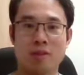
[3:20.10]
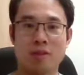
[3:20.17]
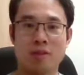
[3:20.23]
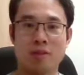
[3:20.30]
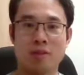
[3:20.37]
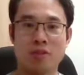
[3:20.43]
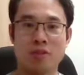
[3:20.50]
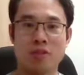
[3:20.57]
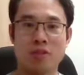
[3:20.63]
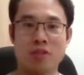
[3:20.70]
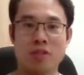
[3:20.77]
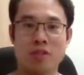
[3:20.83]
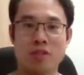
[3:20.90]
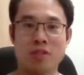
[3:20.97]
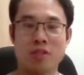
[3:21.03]
So as
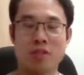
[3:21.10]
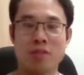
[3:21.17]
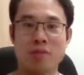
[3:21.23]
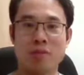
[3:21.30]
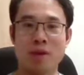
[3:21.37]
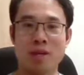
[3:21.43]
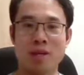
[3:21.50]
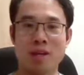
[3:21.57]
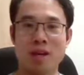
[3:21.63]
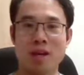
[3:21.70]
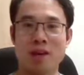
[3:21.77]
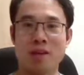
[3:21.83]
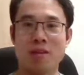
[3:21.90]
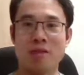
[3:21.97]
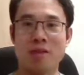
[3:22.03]
you can see right
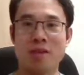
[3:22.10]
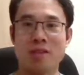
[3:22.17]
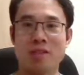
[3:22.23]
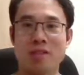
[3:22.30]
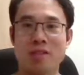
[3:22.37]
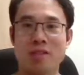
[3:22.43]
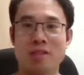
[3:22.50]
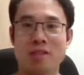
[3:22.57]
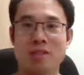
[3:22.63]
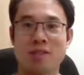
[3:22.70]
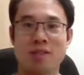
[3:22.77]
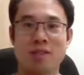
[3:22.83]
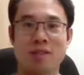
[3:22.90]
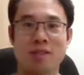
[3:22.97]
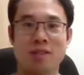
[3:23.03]
now, it's
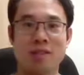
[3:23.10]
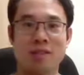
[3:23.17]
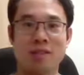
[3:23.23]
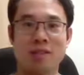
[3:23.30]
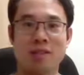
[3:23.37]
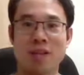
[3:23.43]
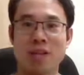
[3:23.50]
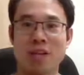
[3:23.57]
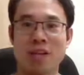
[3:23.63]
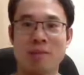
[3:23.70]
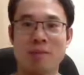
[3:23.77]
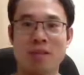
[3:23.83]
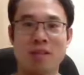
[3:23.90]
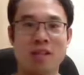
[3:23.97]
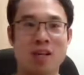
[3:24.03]
taking up
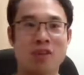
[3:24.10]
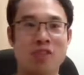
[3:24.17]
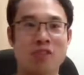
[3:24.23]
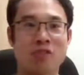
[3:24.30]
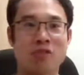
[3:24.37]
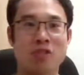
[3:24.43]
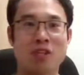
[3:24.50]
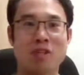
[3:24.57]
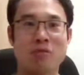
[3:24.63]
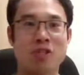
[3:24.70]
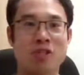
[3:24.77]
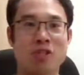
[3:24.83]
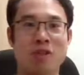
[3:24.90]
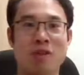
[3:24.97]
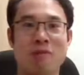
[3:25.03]
the entire screen, which
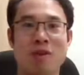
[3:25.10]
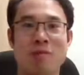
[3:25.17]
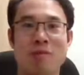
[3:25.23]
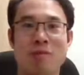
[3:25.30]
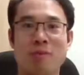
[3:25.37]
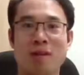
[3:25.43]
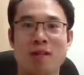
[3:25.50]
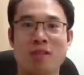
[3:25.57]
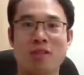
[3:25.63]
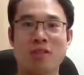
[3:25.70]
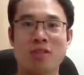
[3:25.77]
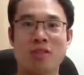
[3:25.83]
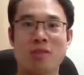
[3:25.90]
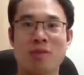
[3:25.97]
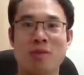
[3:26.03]
is not what we want.
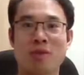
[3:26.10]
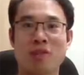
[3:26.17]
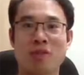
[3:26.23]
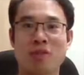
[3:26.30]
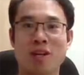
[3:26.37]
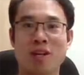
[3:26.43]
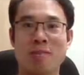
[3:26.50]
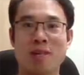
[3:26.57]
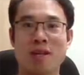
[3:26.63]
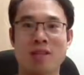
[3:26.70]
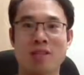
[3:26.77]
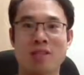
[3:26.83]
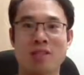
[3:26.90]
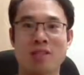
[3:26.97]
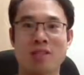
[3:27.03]
So we want to try to make
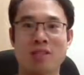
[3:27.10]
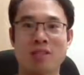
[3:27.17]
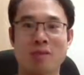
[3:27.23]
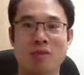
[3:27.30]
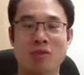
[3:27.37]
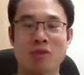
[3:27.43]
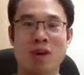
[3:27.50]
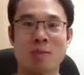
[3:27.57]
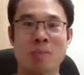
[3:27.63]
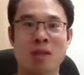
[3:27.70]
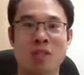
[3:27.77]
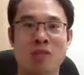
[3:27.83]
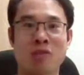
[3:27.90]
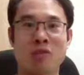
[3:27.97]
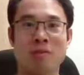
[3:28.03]
this subscribe
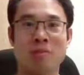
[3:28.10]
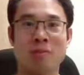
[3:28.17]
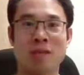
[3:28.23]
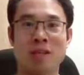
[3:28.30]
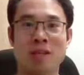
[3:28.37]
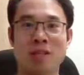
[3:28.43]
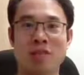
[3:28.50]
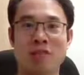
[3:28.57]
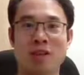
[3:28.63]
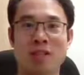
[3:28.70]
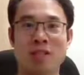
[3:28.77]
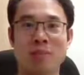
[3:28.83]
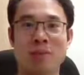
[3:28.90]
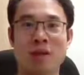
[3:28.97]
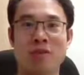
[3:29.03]
button to be
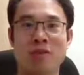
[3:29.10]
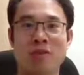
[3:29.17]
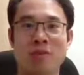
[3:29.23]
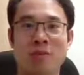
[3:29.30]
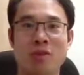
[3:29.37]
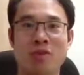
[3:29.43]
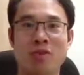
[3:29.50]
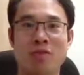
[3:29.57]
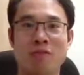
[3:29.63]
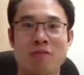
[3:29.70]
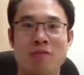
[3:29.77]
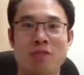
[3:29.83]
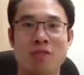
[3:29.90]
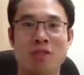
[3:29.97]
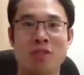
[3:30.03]
transparent. So I'm going to use the
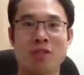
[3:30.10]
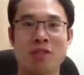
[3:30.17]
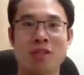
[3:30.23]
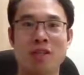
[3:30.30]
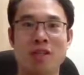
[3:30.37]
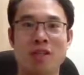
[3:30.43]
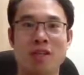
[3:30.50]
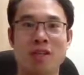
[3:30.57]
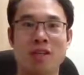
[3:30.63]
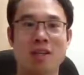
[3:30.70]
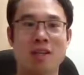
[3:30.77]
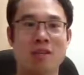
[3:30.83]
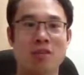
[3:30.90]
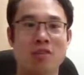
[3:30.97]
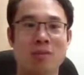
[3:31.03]
filter.
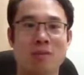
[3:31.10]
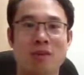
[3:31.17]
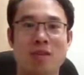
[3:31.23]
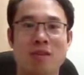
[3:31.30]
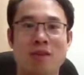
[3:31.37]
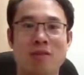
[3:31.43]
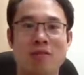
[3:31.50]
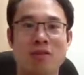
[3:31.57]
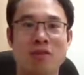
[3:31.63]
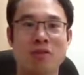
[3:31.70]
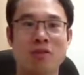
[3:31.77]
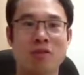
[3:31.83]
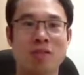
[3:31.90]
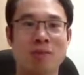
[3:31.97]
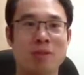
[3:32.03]
So I'm going to click on
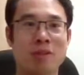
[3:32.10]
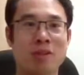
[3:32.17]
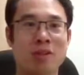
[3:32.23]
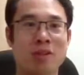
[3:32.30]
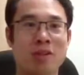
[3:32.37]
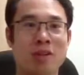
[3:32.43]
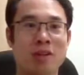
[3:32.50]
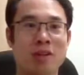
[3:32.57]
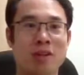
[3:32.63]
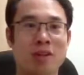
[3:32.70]
filters up here